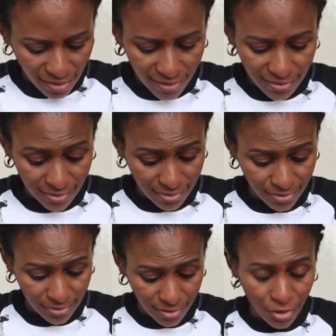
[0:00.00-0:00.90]
And
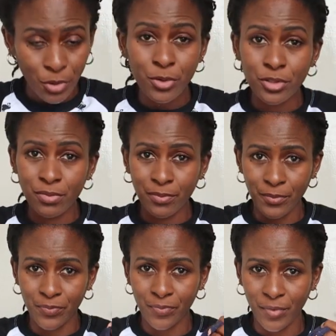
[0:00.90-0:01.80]
it's a good
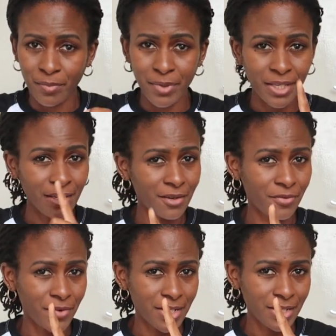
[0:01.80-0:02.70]

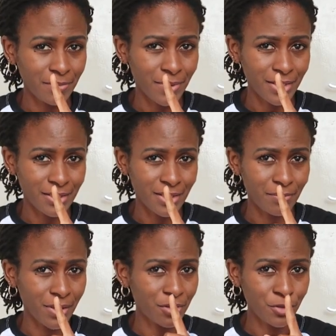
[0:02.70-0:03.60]
beginner-friendly pattern,
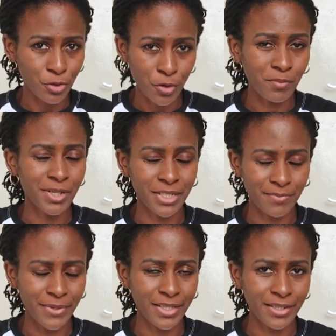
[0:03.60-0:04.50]
but not complete
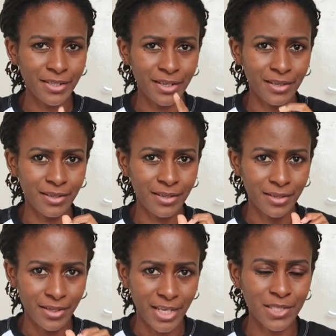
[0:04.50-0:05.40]
beginner,
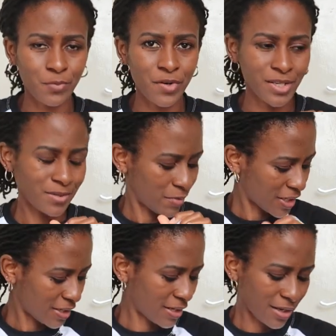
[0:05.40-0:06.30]
experienced
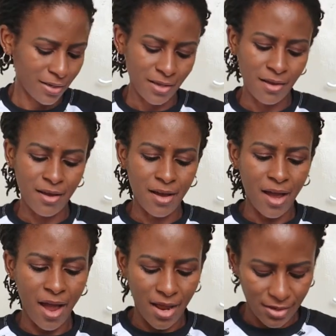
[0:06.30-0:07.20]
beginner.
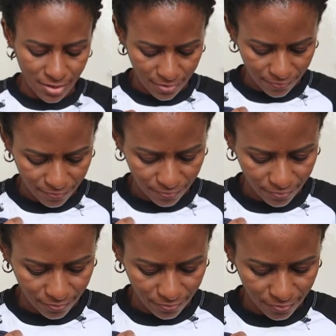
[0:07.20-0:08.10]
And
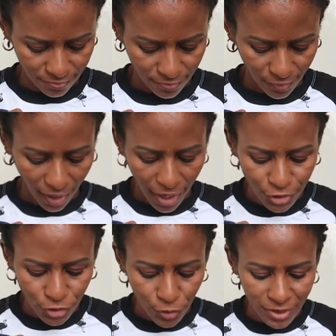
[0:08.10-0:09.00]
I
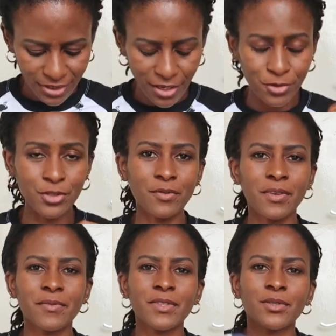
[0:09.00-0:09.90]
sold it out of
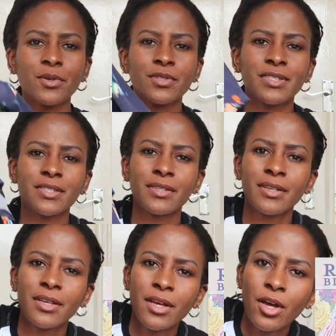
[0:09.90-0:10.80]
a viscose
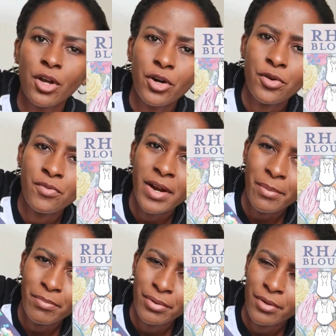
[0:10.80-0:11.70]

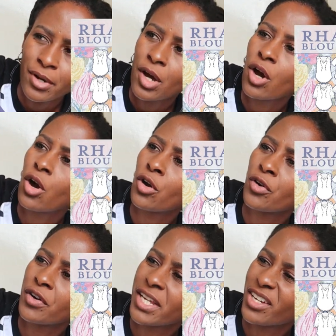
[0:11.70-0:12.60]
crepe or
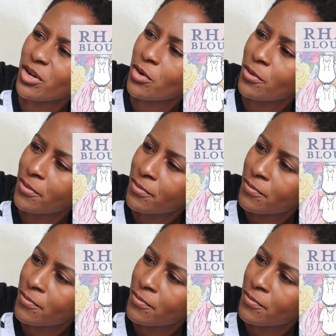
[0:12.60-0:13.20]
crinkle